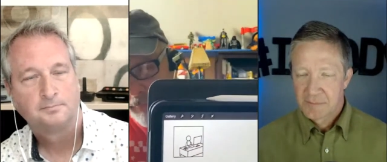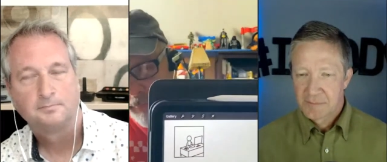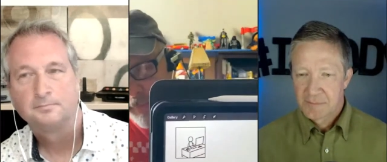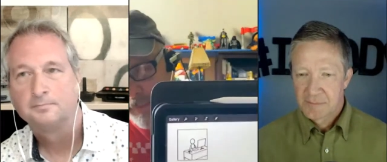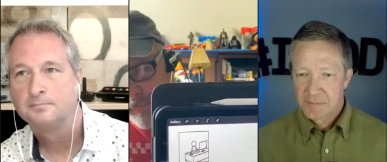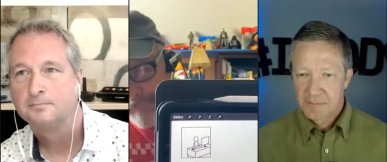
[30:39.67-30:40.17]

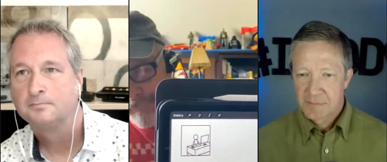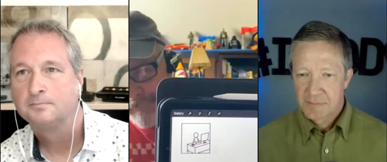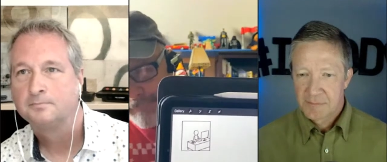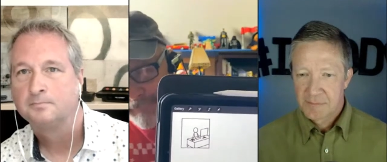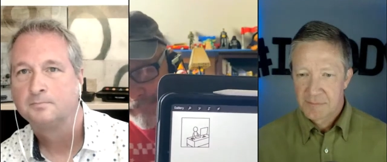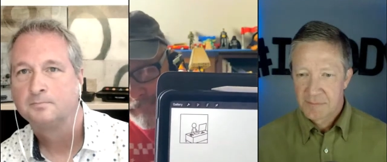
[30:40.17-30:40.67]

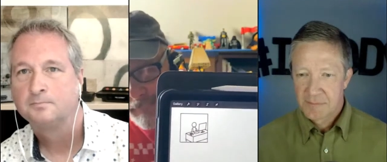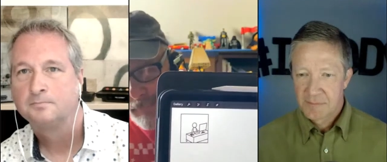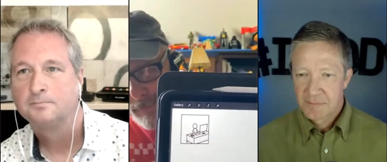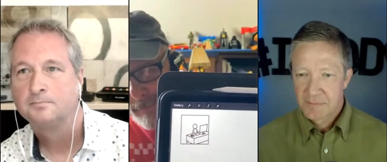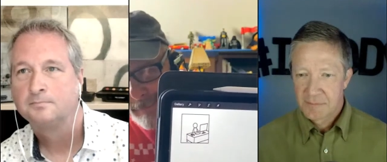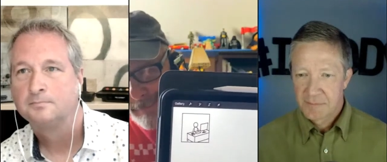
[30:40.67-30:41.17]

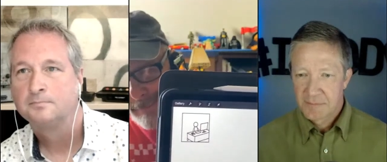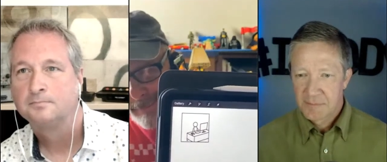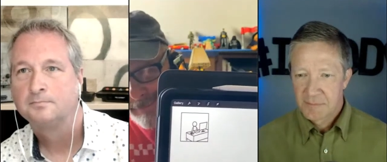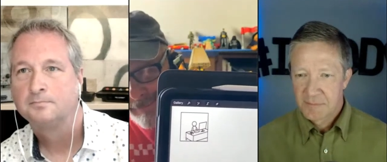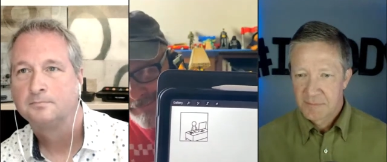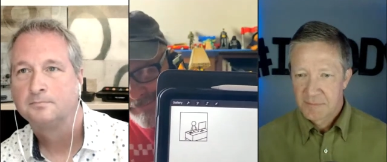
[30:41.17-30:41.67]

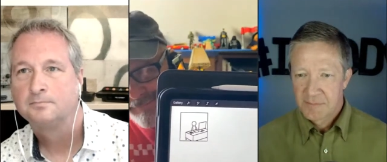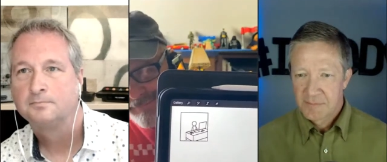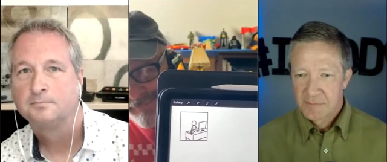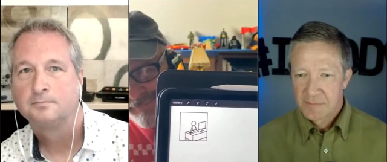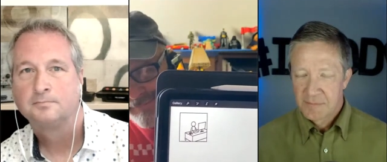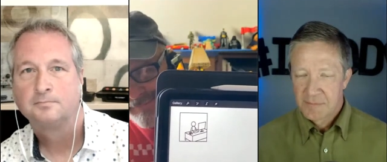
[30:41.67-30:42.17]

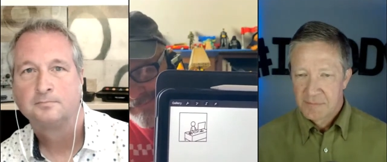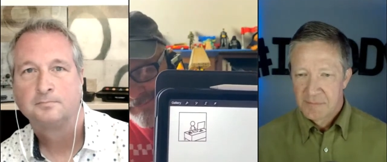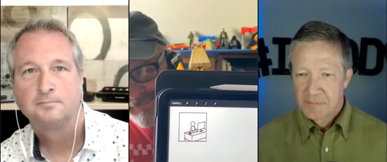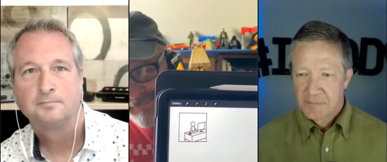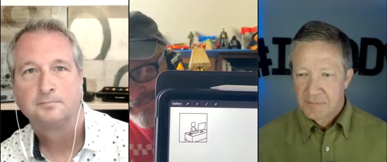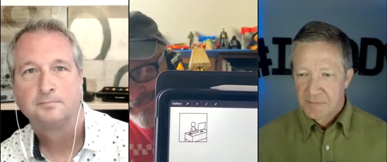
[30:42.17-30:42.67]

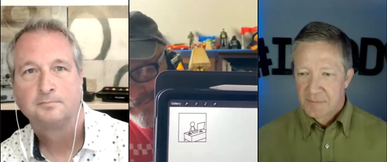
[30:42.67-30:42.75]
(silence)